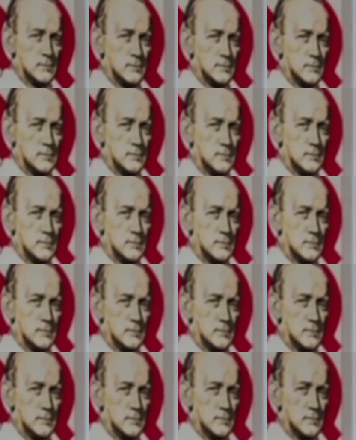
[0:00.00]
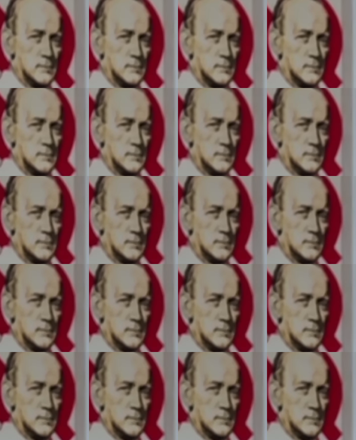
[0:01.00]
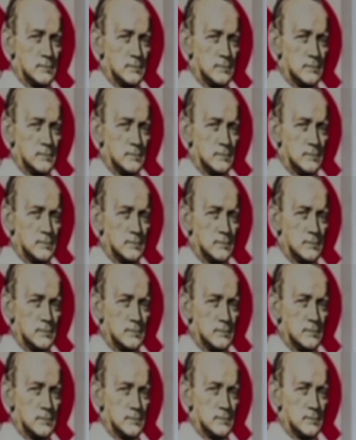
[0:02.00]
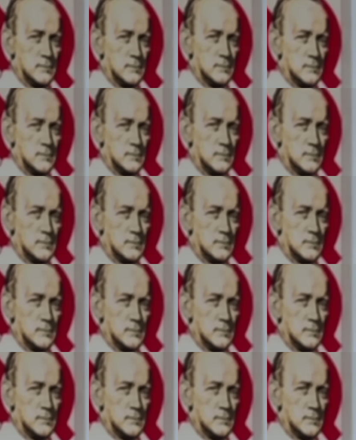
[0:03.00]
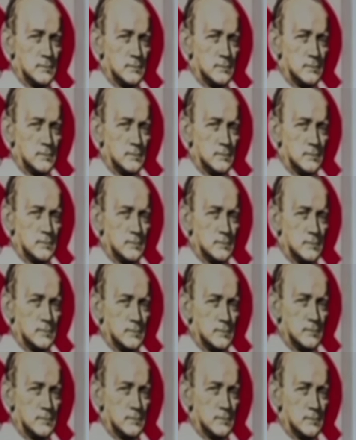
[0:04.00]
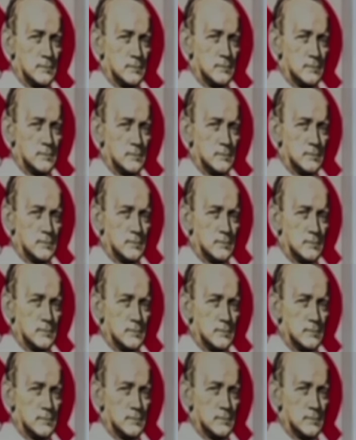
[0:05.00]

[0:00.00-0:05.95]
No words are spoken by the person on screen.